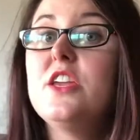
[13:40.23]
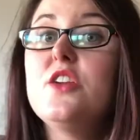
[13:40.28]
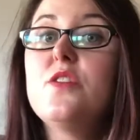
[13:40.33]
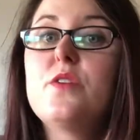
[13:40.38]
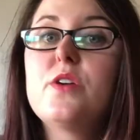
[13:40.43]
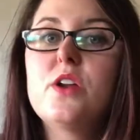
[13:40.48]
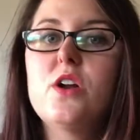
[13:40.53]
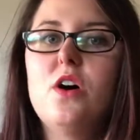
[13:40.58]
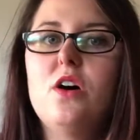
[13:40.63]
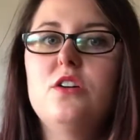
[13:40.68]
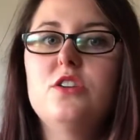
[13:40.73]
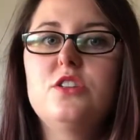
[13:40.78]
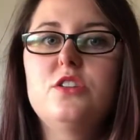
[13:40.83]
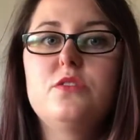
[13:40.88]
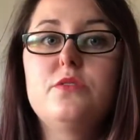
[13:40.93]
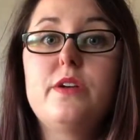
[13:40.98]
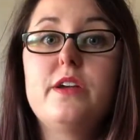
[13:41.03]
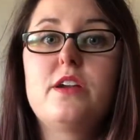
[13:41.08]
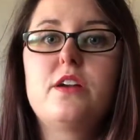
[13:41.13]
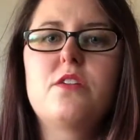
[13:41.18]
You can
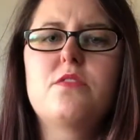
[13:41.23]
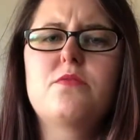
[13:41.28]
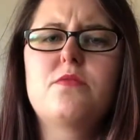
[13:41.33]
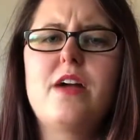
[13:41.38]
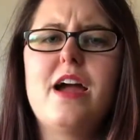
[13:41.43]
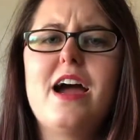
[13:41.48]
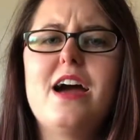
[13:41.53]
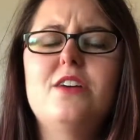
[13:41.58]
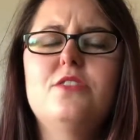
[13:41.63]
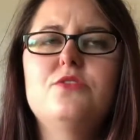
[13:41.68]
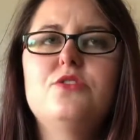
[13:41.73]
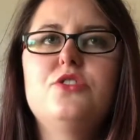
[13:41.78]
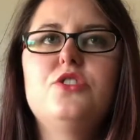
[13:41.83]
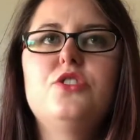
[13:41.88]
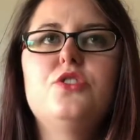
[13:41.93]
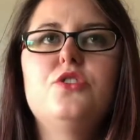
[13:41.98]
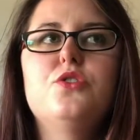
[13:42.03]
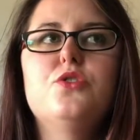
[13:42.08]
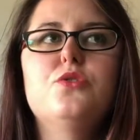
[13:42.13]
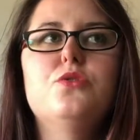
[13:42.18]
also get
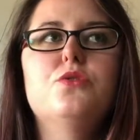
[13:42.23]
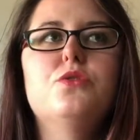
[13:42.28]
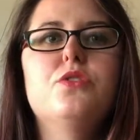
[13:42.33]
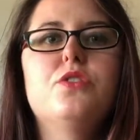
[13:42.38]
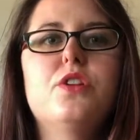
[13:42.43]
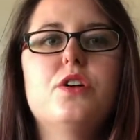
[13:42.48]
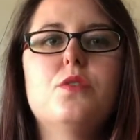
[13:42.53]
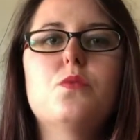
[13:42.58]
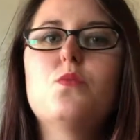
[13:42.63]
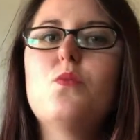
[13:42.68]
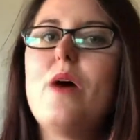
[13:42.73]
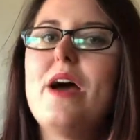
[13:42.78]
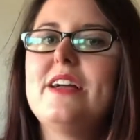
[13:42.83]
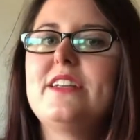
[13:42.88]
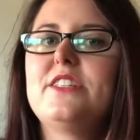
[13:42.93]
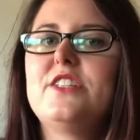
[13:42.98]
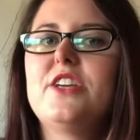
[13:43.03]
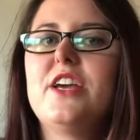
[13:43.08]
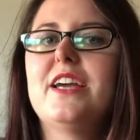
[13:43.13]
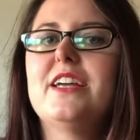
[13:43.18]
around the wet